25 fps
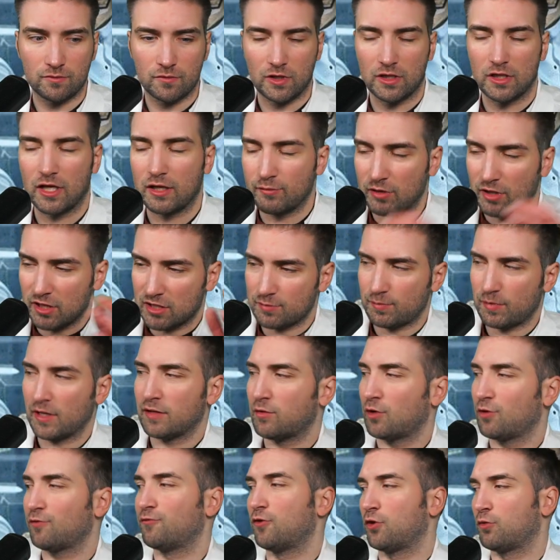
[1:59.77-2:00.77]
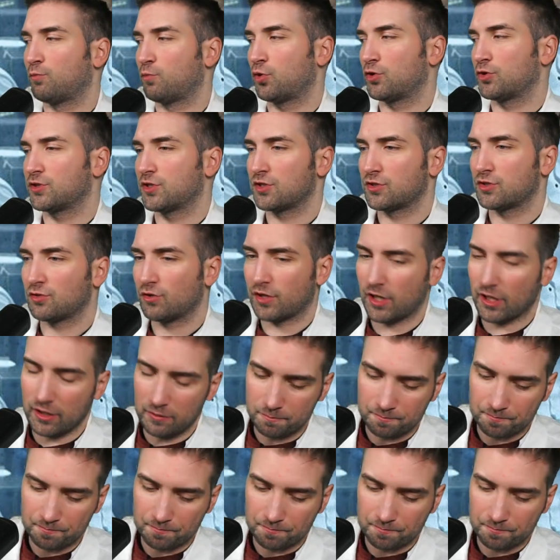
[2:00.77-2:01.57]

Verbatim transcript: Let me explain my thought process, okay?